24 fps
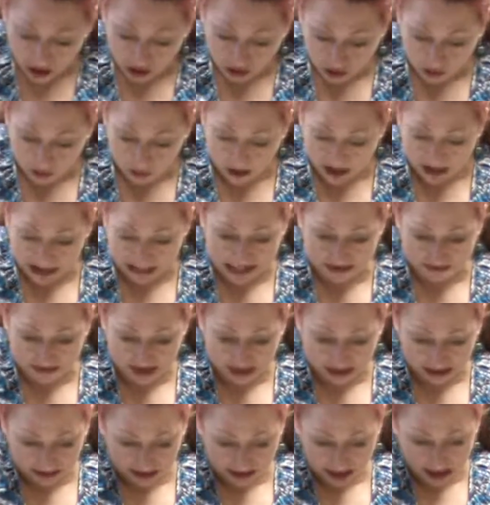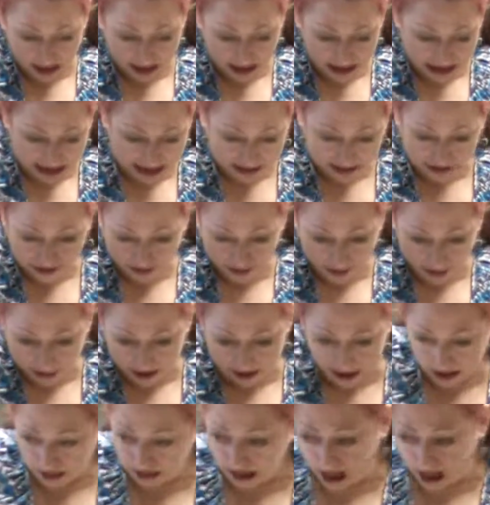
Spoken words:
you want to give it a little extra oil